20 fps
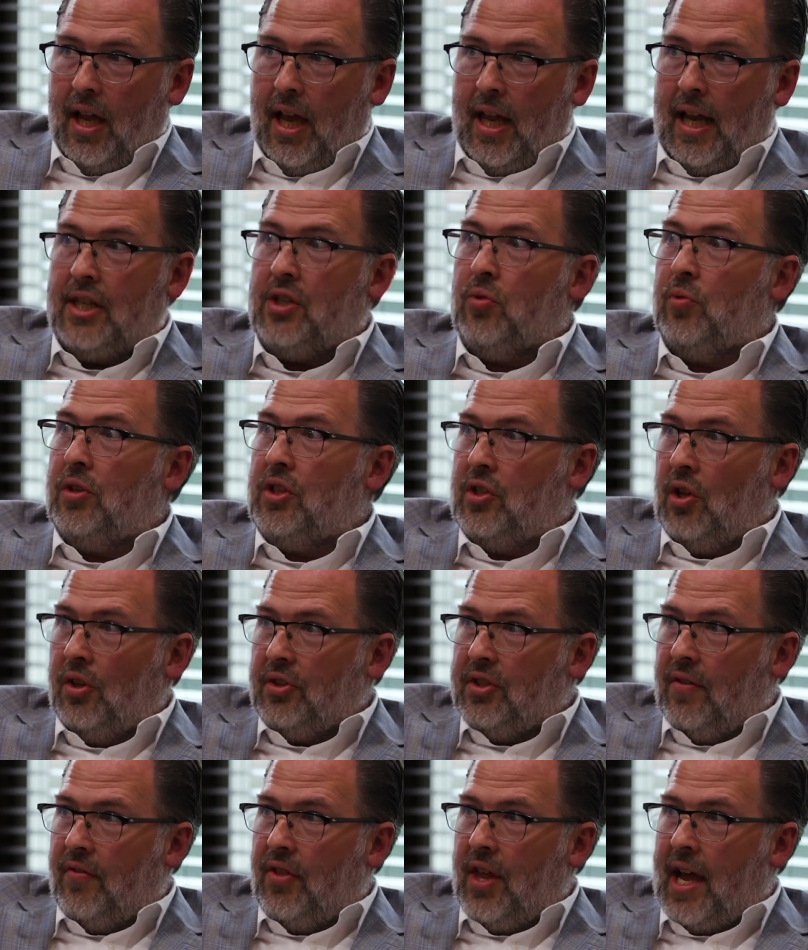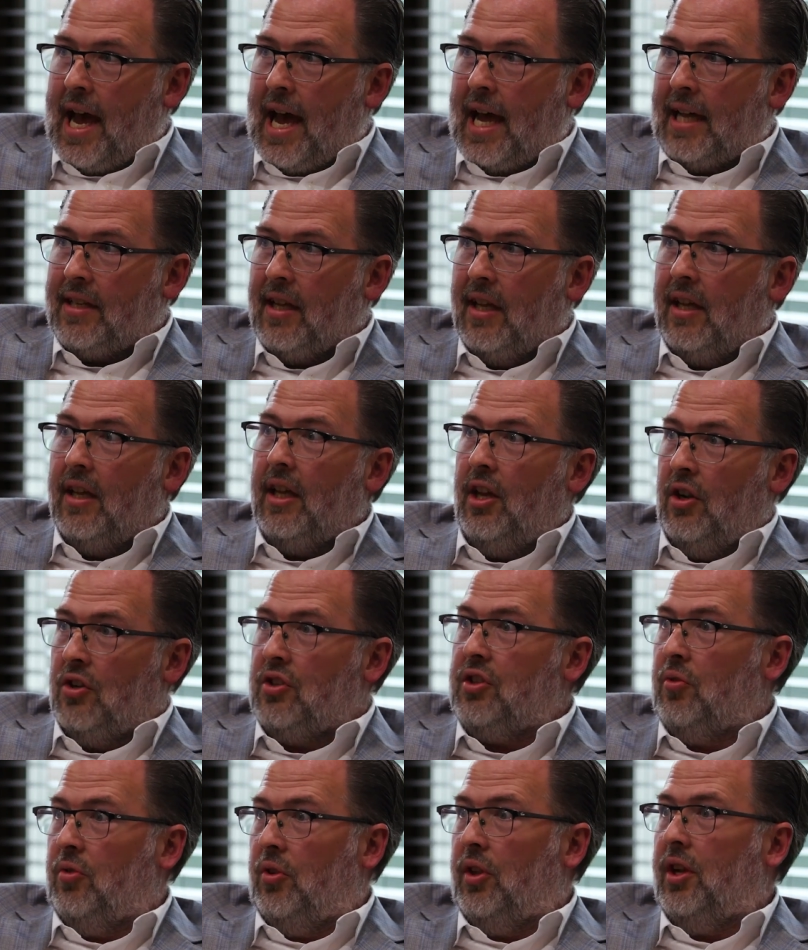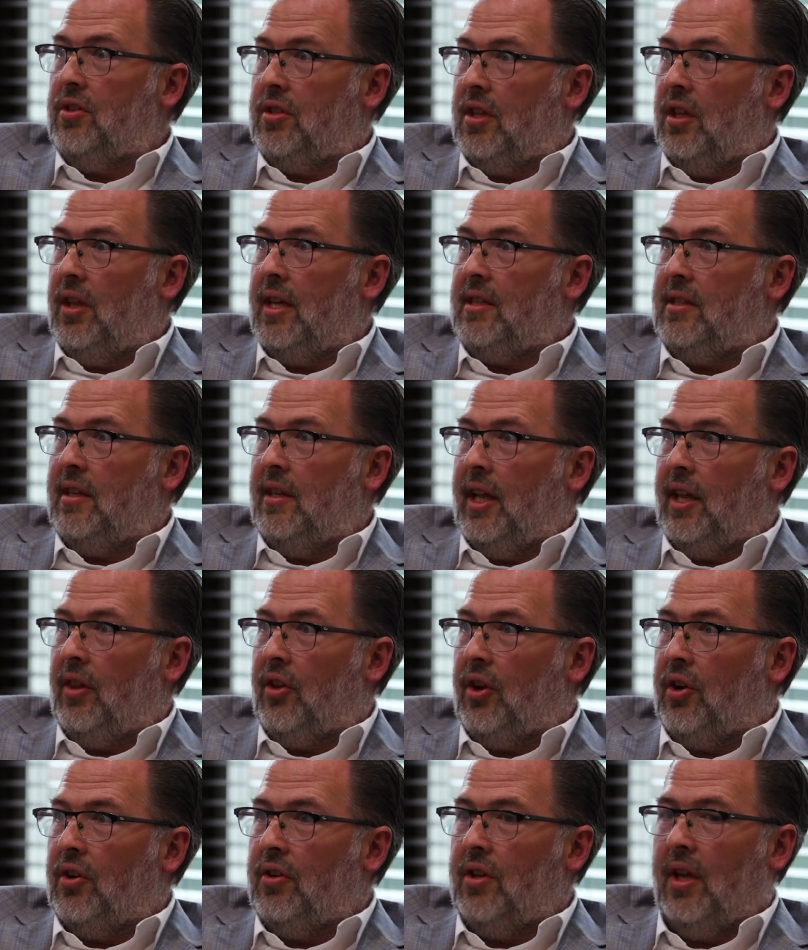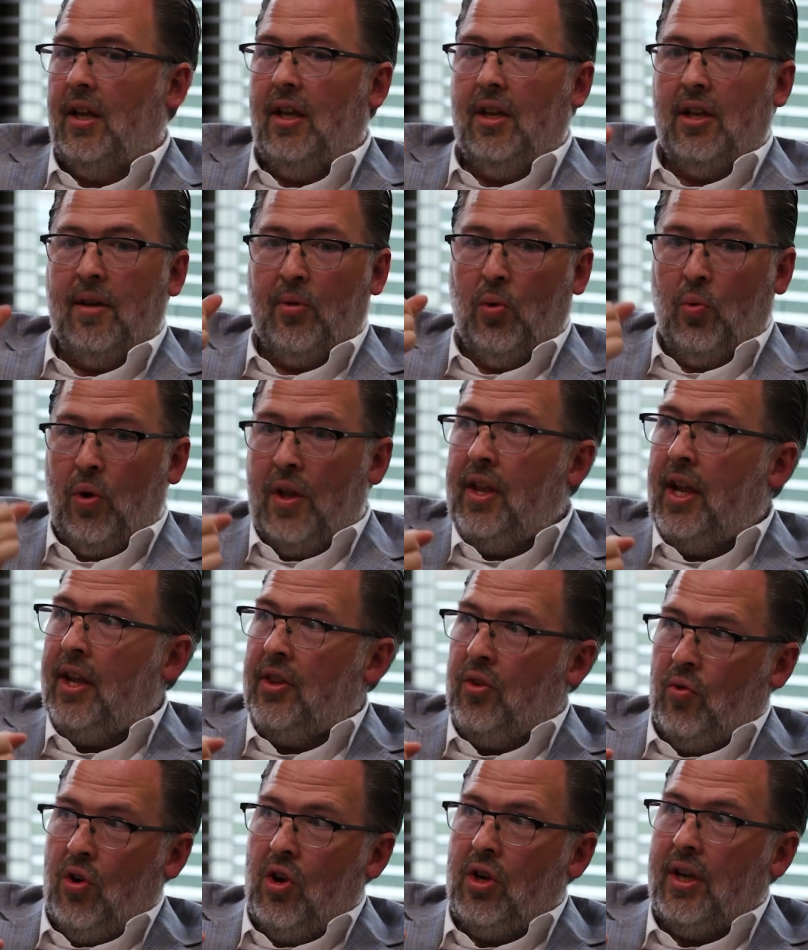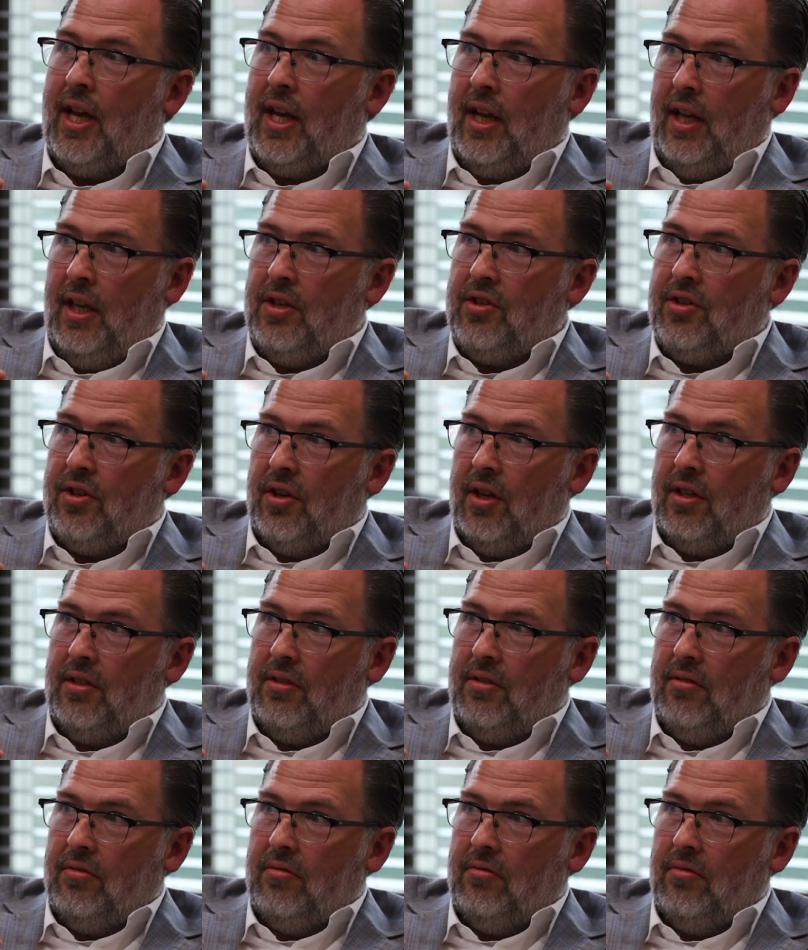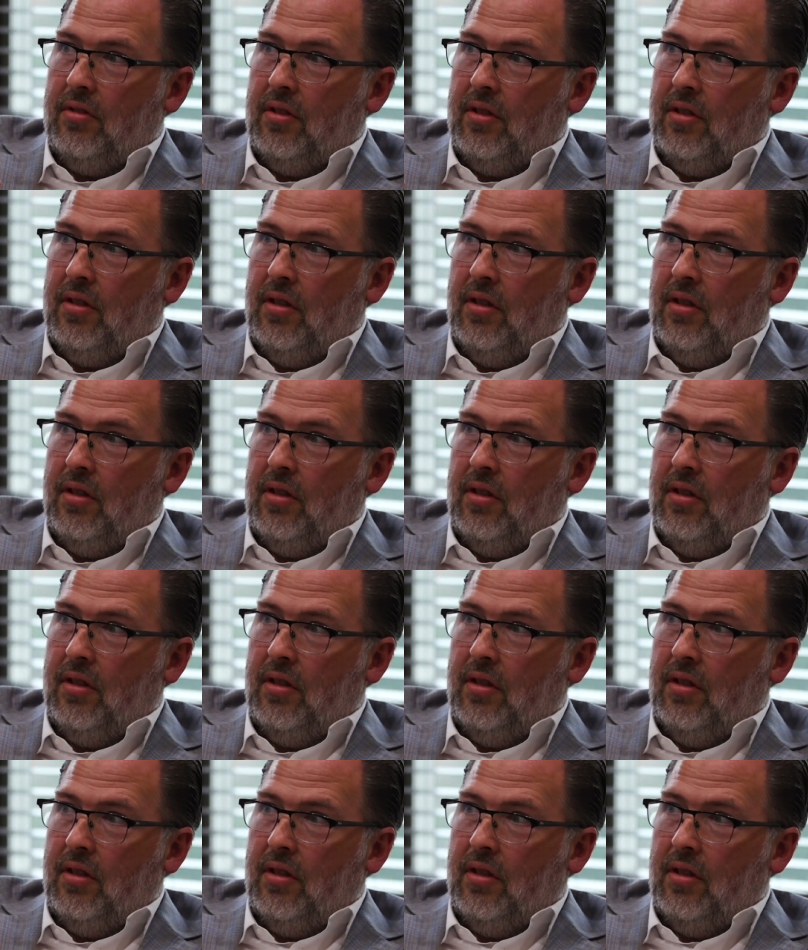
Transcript: And as a result of that, here's the lesson they learned. Number one, they had the wrong kind of insurance. Yeah.